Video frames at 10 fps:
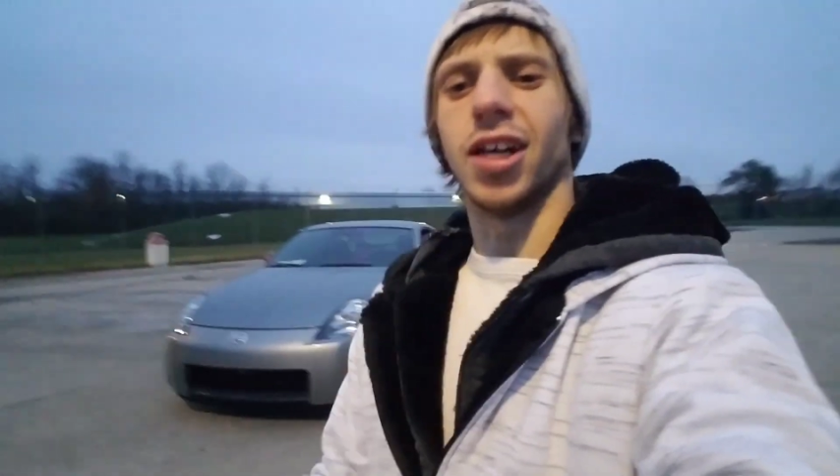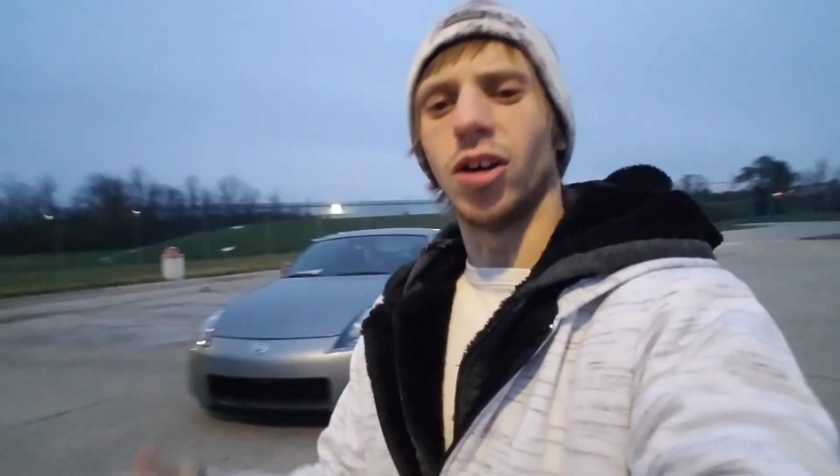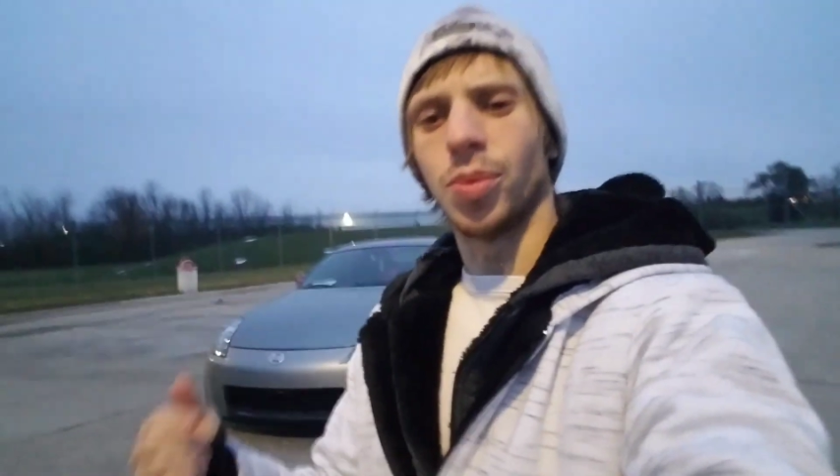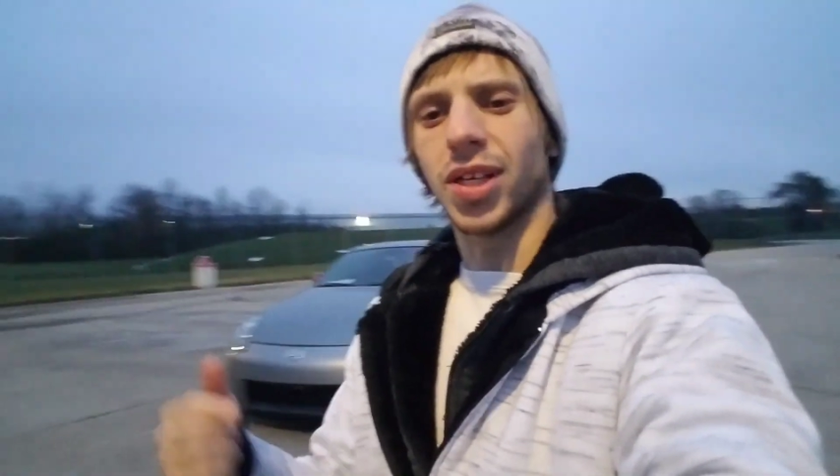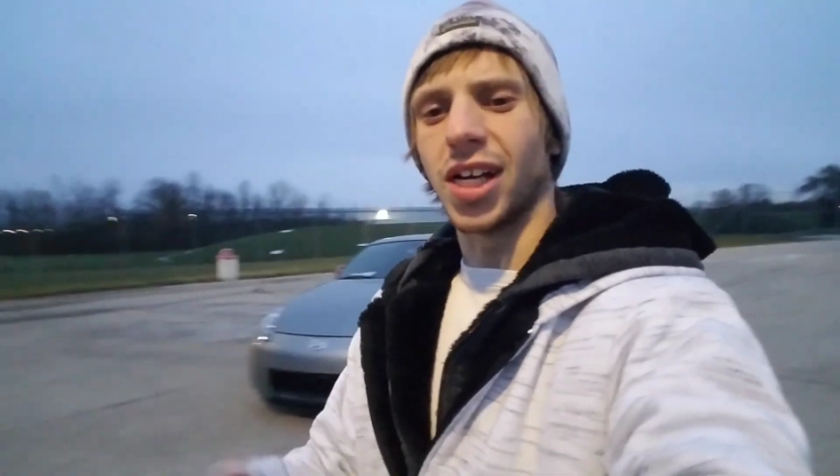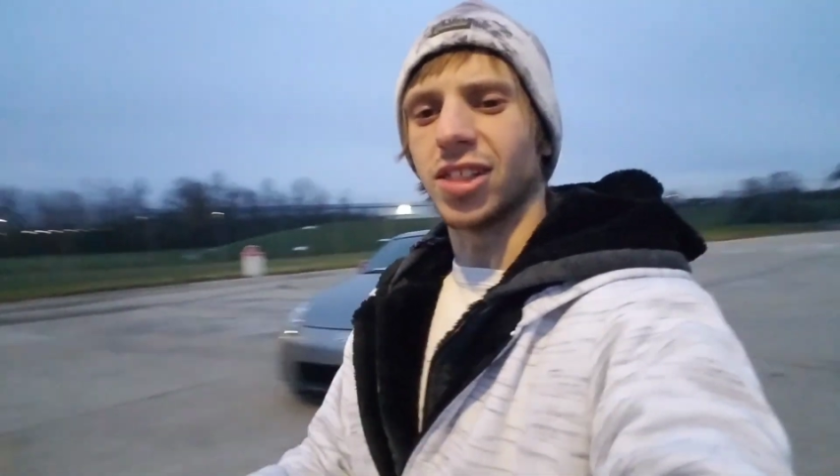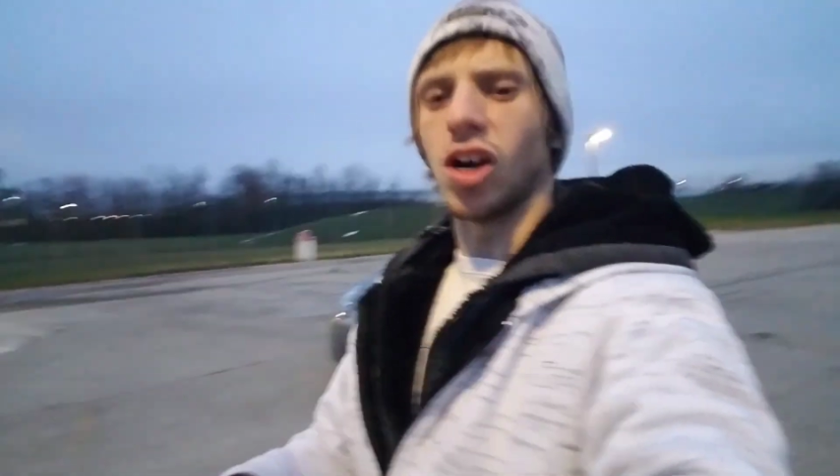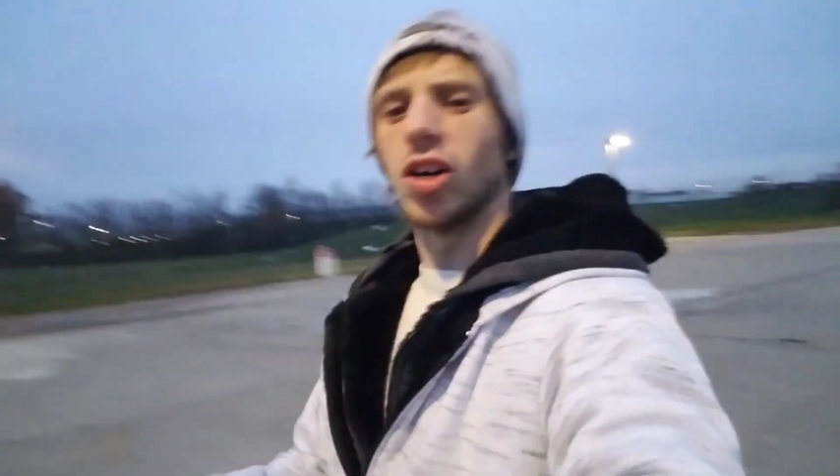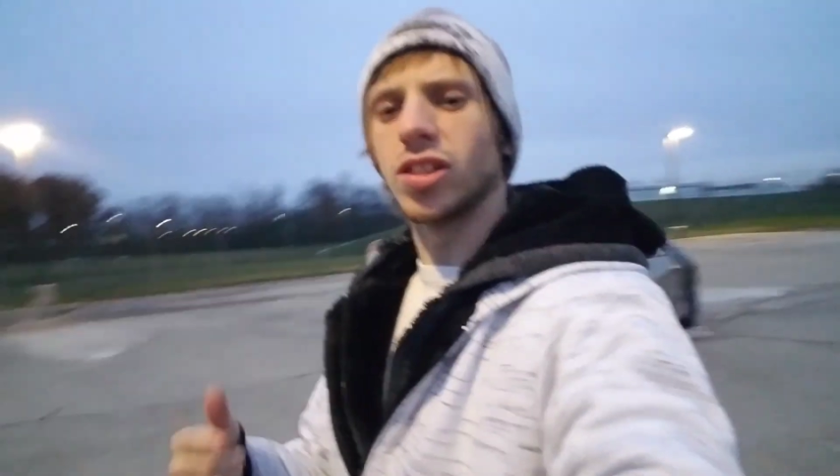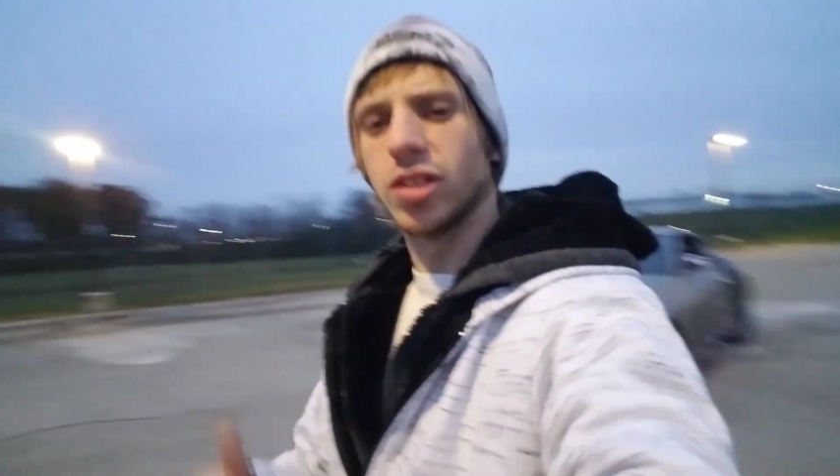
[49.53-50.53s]
I hope you guys
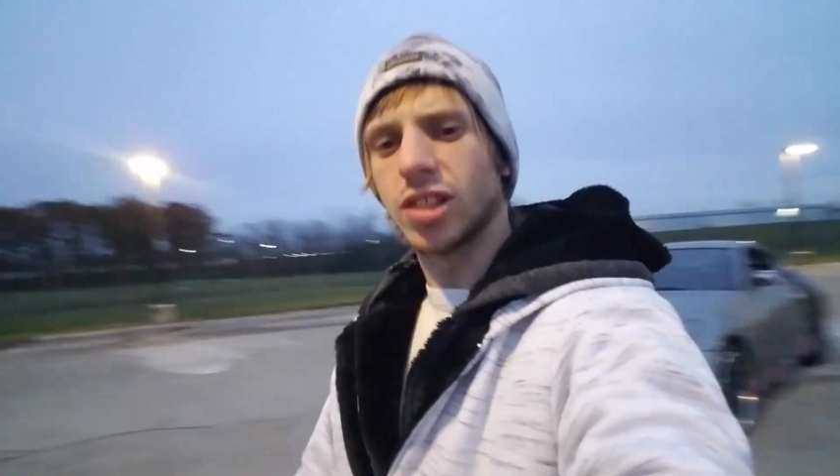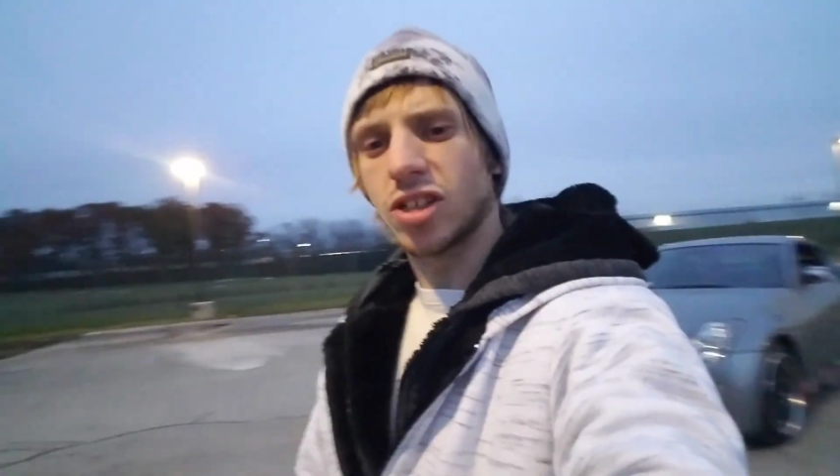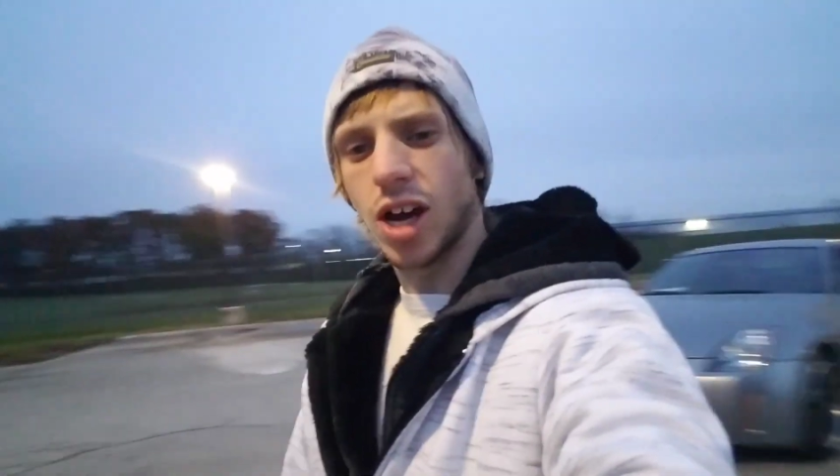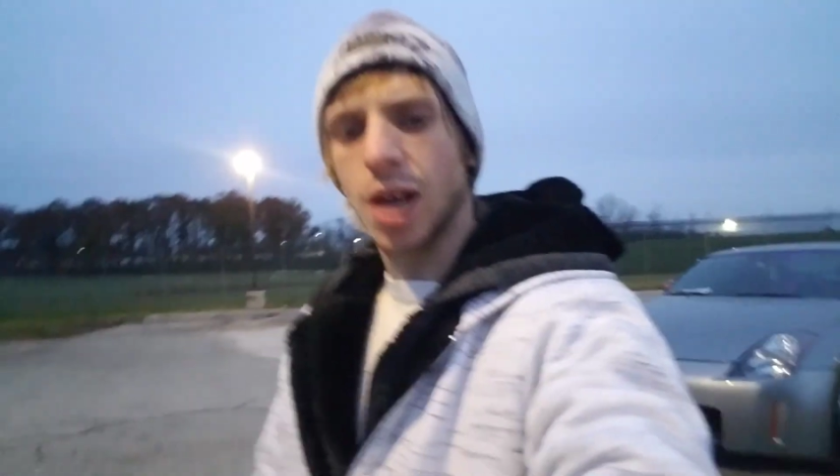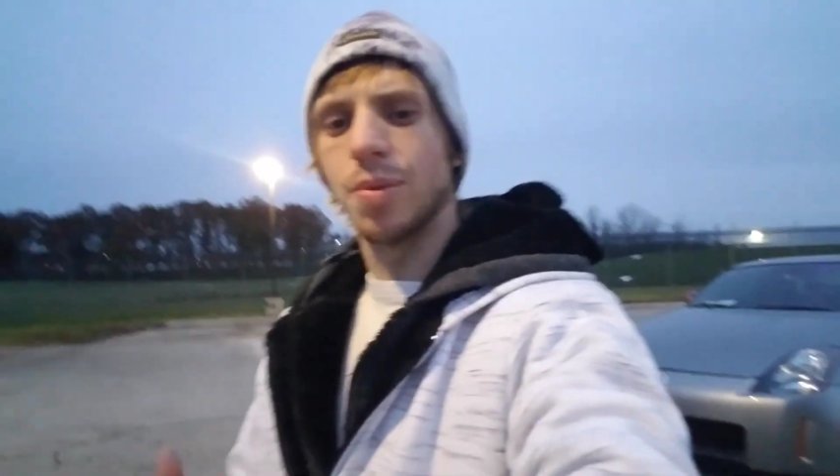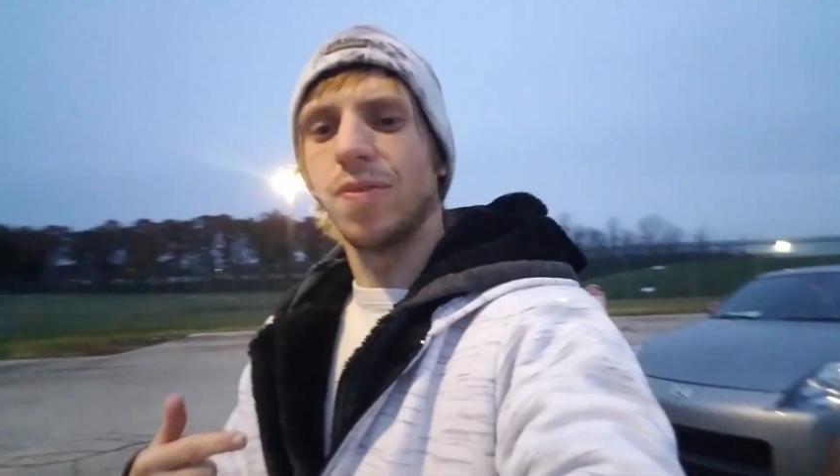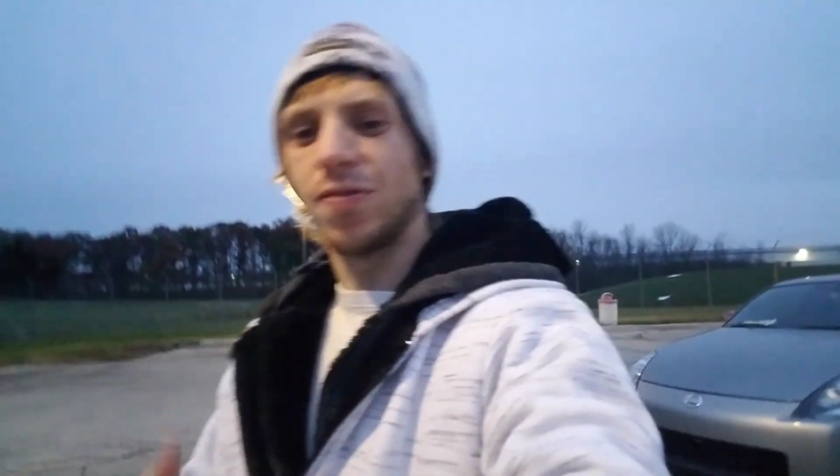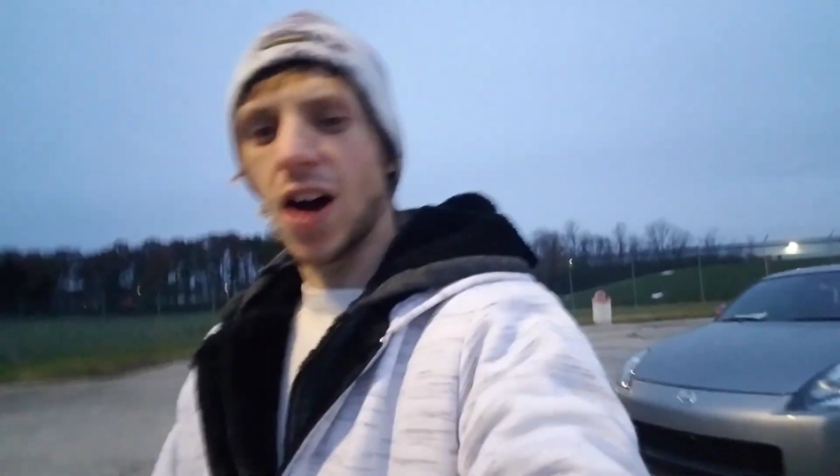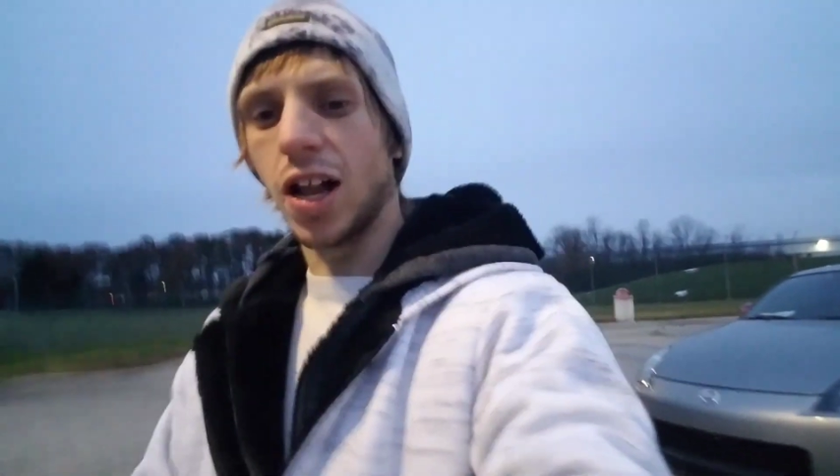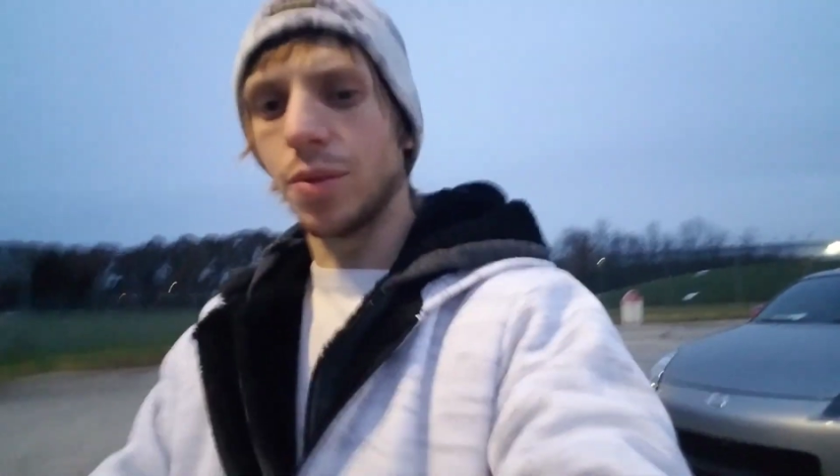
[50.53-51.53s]
all subscribe and
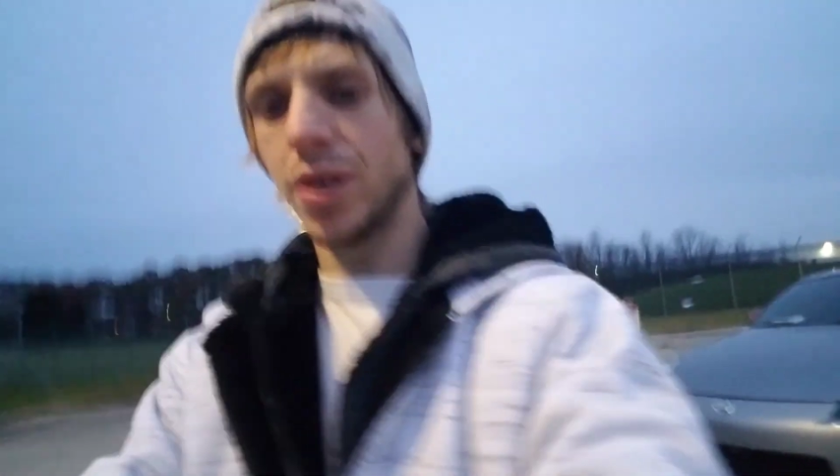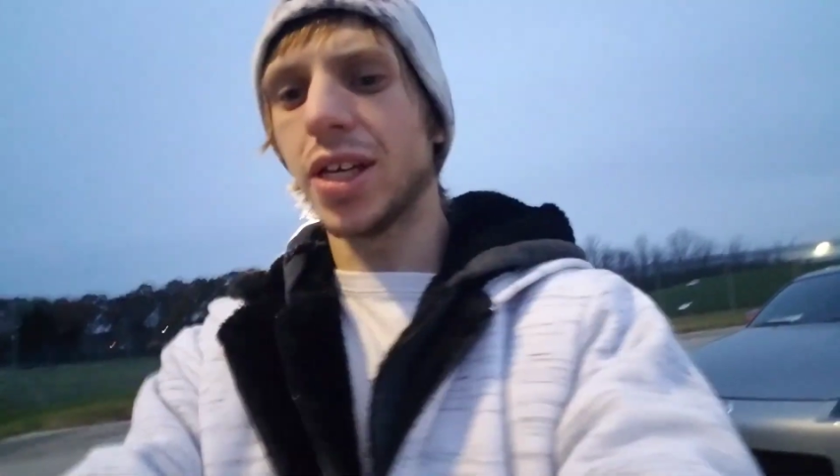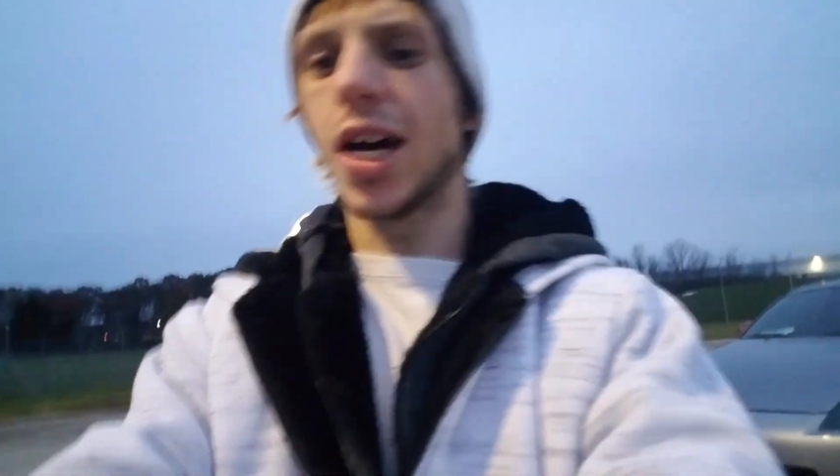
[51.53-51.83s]
follow me.